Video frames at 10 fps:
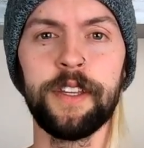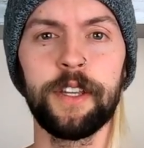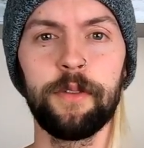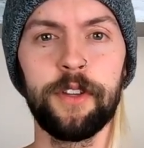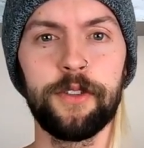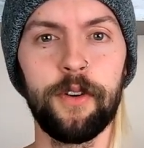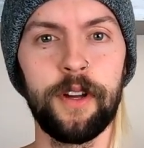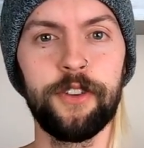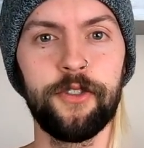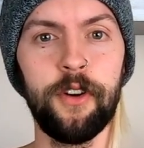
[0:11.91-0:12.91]
stick with us to our
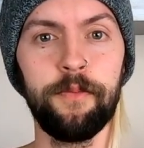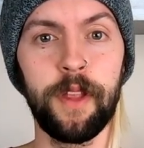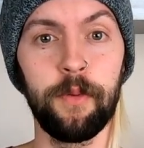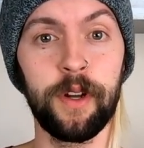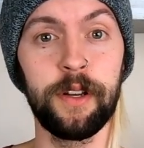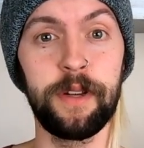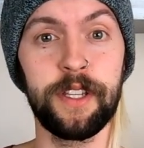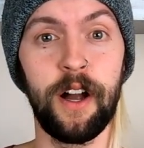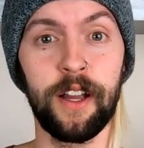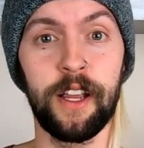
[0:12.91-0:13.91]
intro, and we're going to be
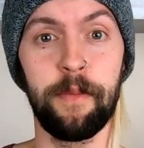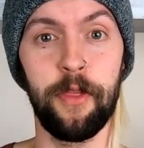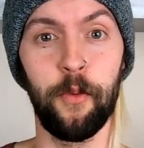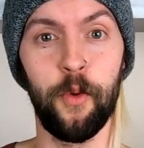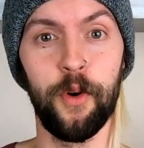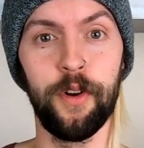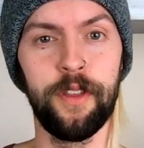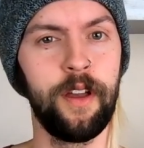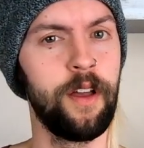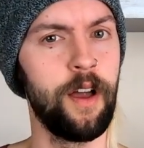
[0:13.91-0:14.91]
talking about the
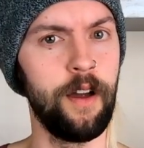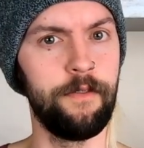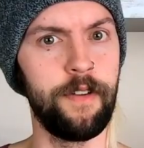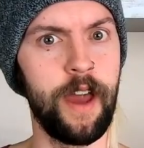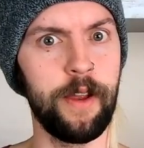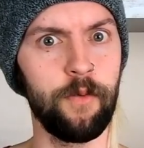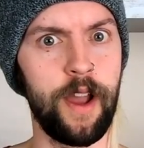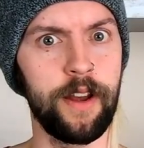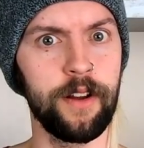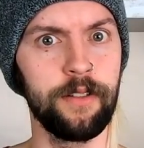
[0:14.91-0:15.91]
world of Knight
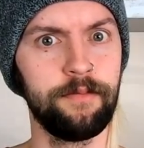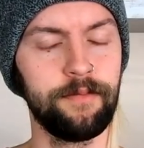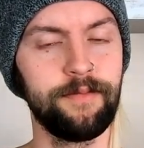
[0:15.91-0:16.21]
Rider.